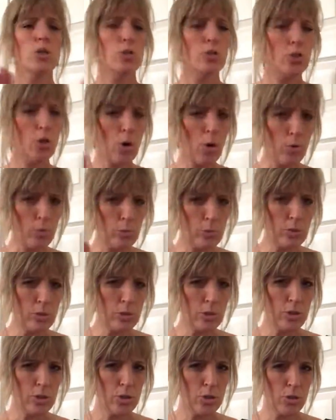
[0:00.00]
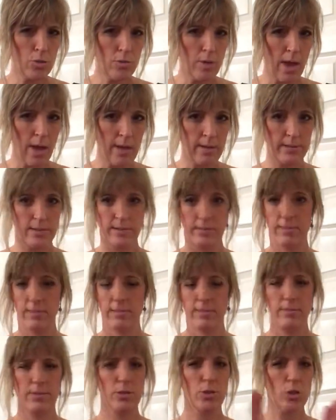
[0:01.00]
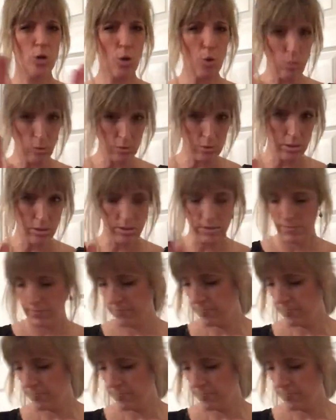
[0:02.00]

Don't do that. Don't.